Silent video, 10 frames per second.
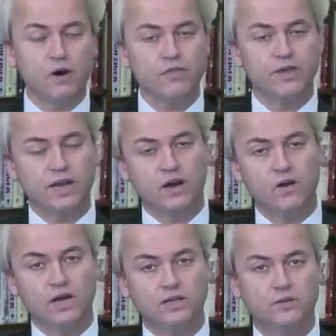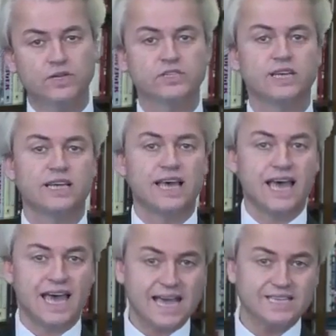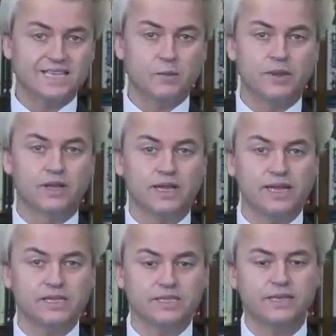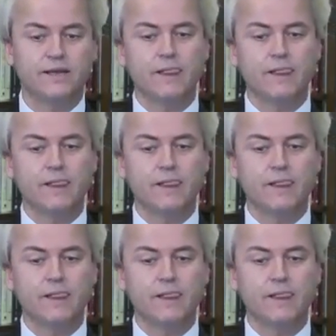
both in our own countries as in the Middle East.